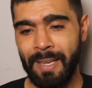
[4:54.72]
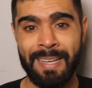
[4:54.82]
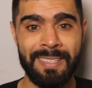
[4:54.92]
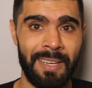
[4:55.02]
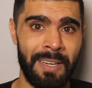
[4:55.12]

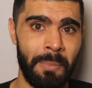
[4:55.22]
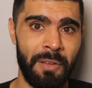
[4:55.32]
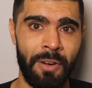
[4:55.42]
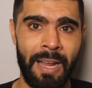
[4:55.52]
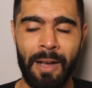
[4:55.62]
Is it going to be
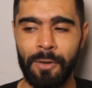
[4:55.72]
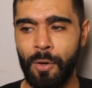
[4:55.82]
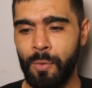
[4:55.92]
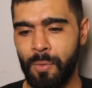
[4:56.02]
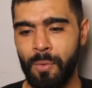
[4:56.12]

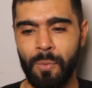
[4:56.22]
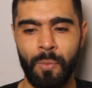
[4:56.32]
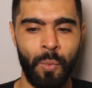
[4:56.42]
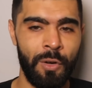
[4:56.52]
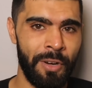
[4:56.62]
Ronaldo?
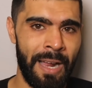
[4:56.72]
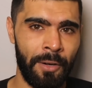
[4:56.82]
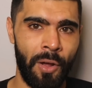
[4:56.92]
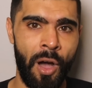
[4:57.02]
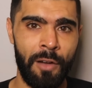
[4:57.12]
Will
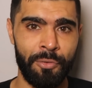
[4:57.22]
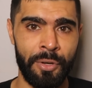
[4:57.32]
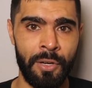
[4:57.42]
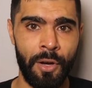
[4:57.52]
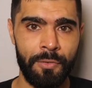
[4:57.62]
Ronaldo offer
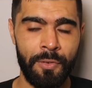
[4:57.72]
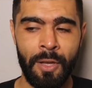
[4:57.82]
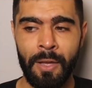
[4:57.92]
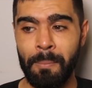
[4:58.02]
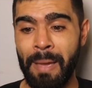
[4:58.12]
enough?
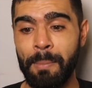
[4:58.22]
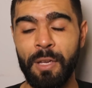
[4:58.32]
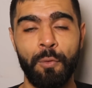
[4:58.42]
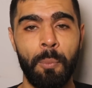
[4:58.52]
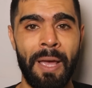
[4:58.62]

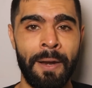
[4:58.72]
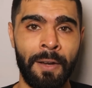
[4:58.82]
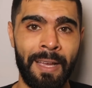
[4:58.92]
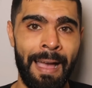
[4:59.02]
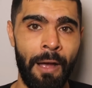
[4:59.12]
Maybe if we're playing on
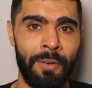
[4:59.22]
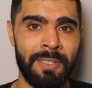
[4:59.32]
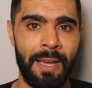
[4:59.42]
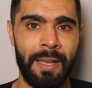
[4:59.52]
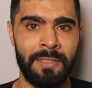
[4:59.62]
the
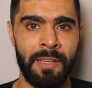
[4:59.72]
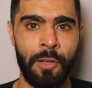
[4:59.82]
counter-attack, it's a